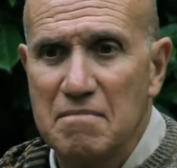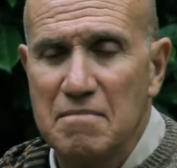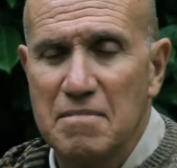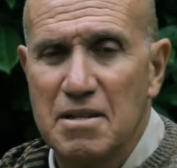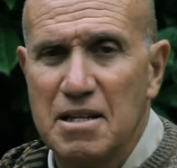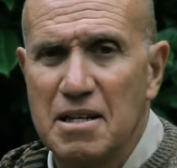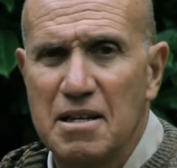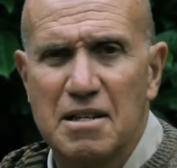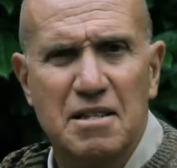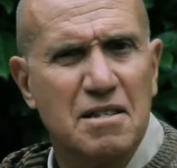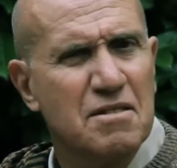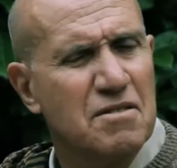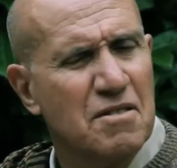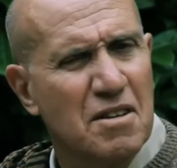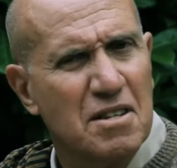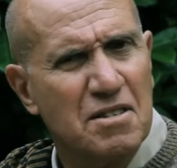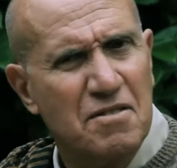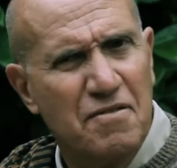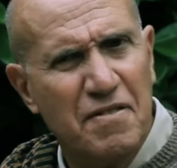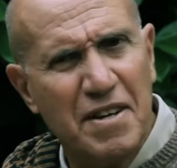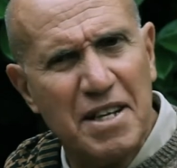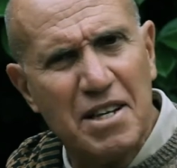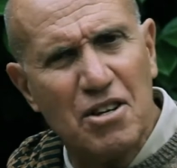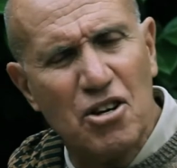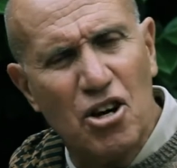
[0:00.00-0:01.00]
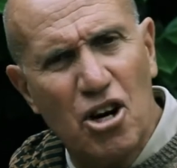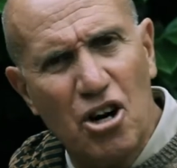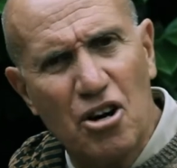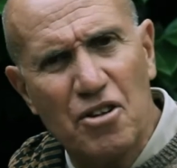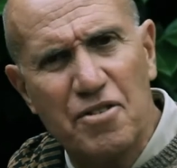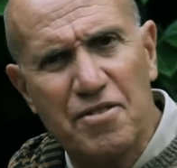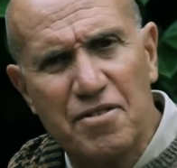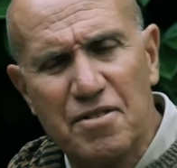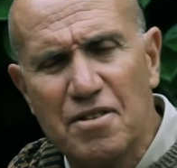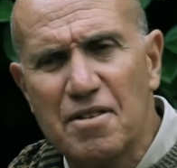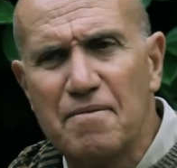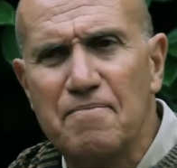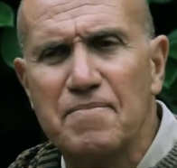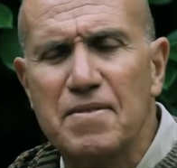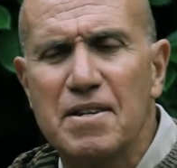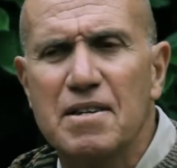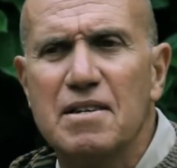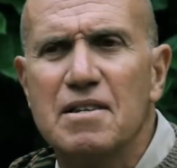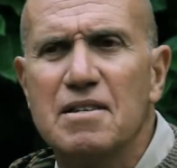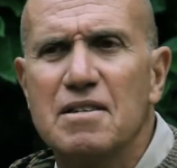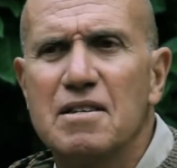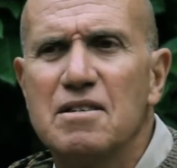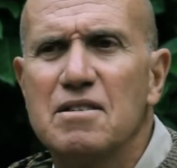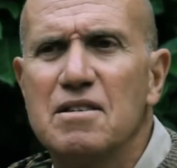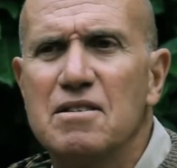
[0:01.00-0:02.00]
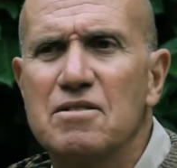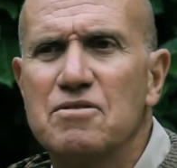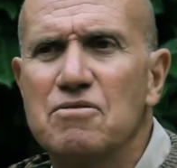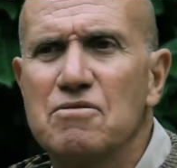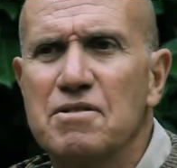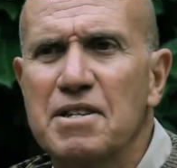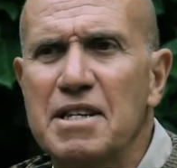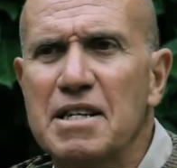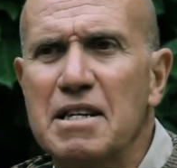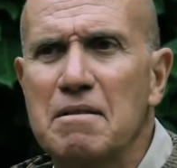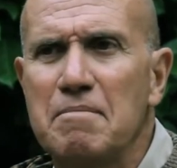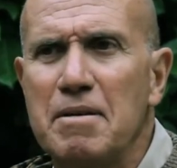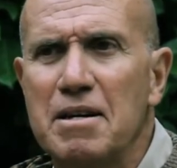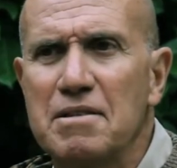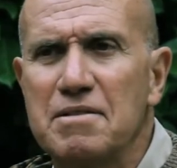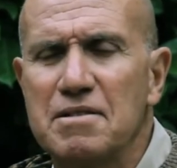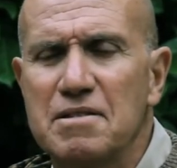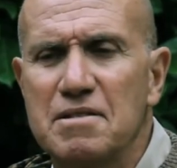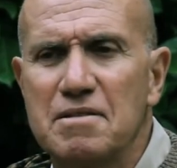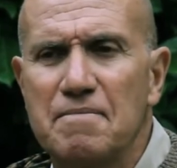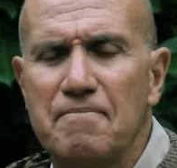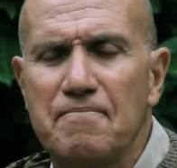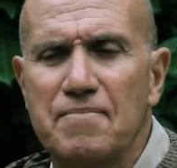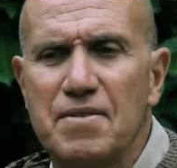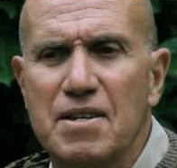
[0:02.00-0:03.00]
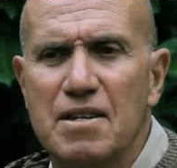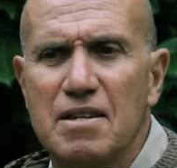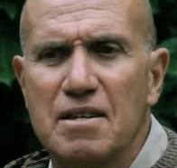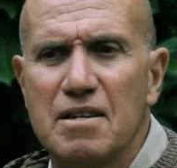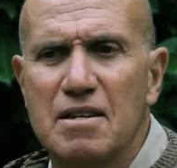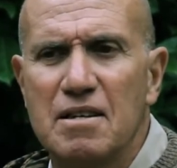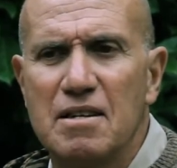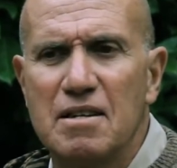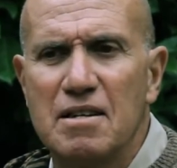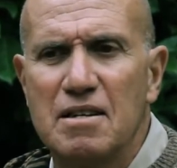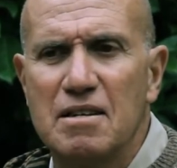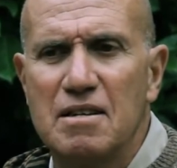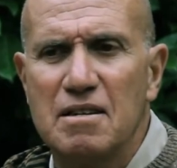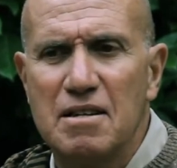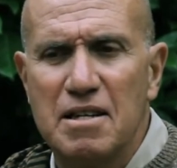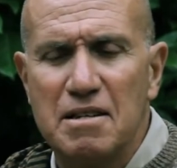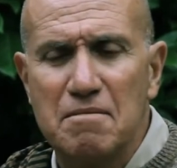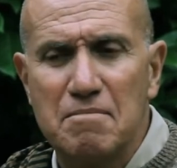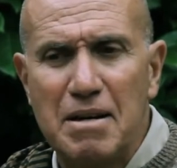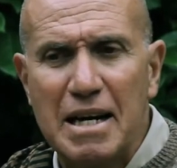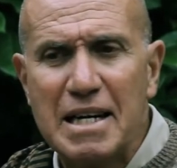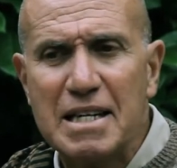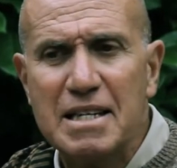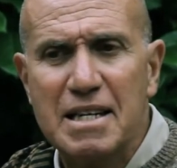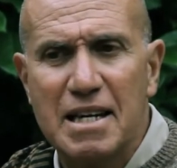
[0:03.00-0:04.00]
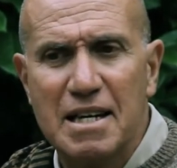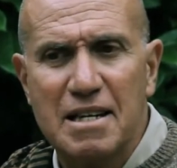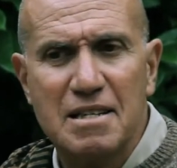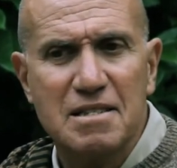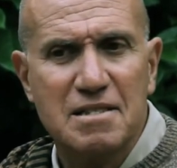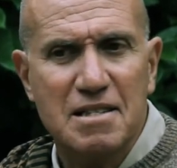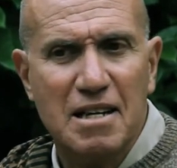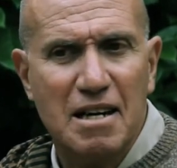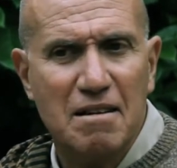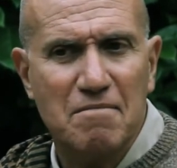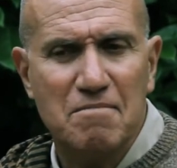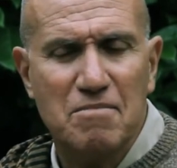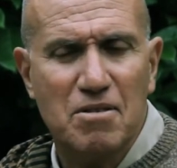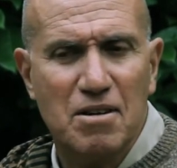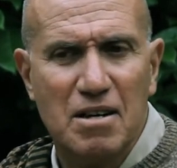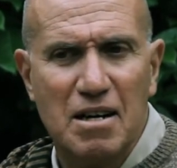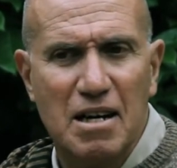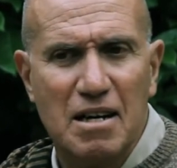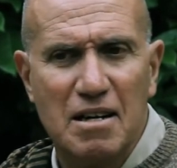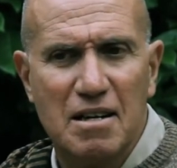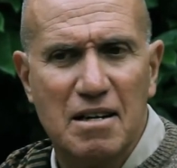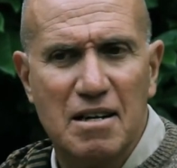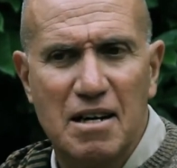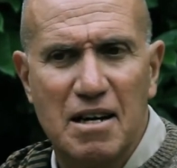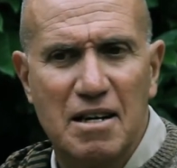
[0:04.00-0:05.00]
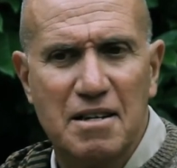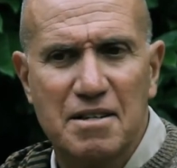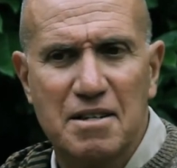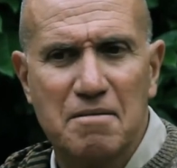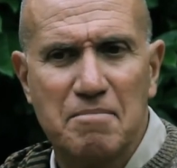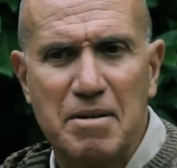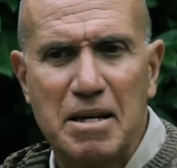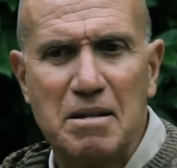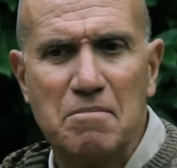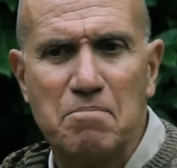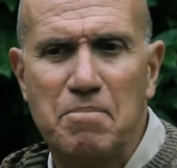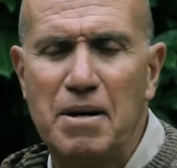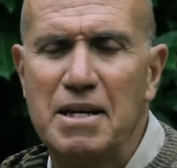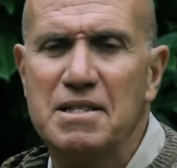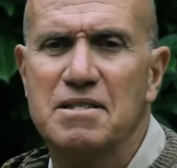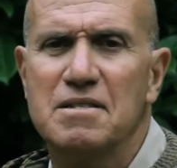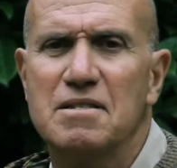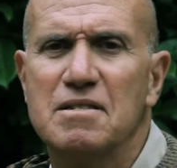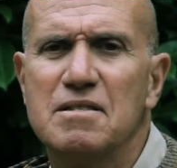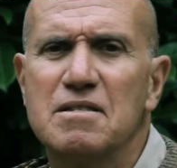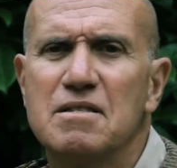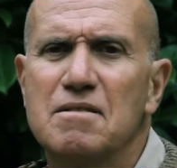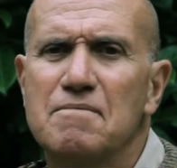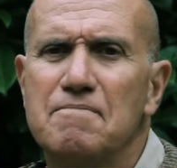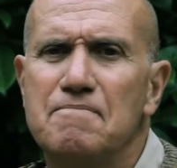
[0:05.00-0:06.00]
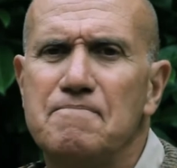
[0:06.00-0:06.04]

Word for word: Uh, it's, it's very odd uh, to think about it. Uh, in my case, I'm, uh, I remain puzzled